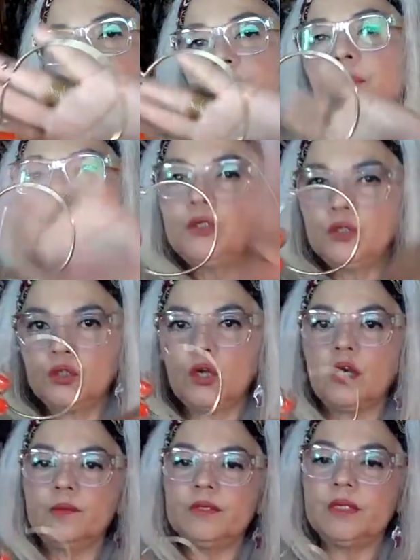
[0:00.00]
to put your
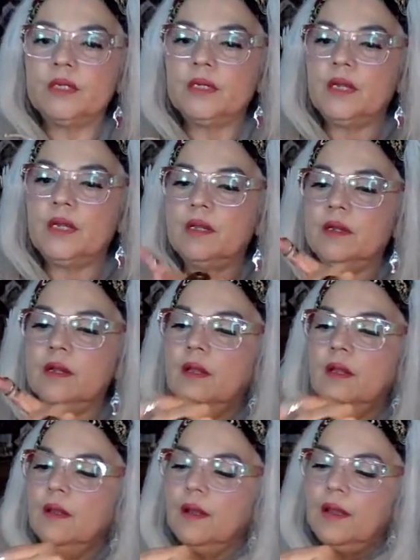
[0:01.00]
charms in. And
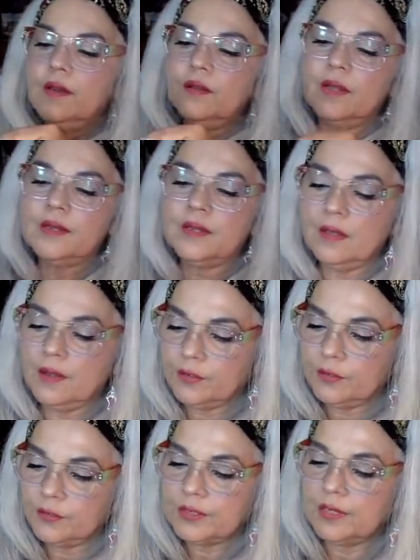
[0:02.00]
I know like a lot of
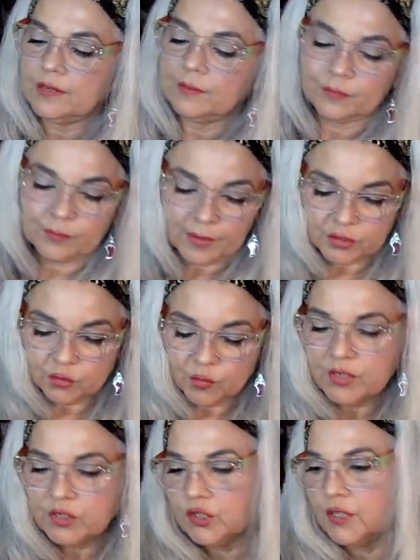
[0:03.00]
girls get them for
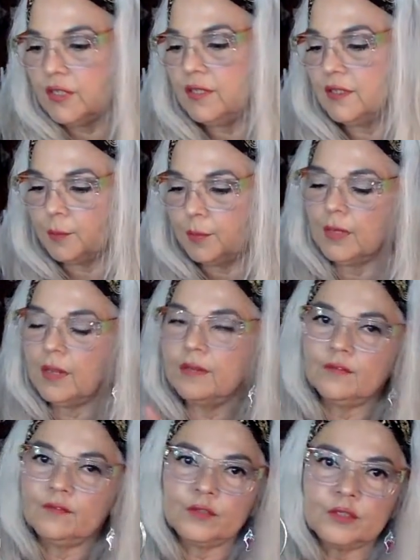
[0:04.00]
graduation and they'll put like
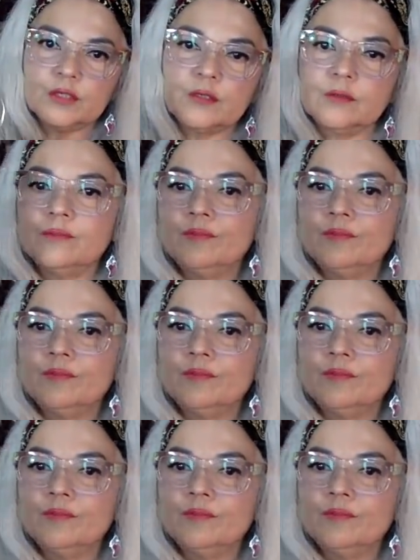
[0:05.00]
the first little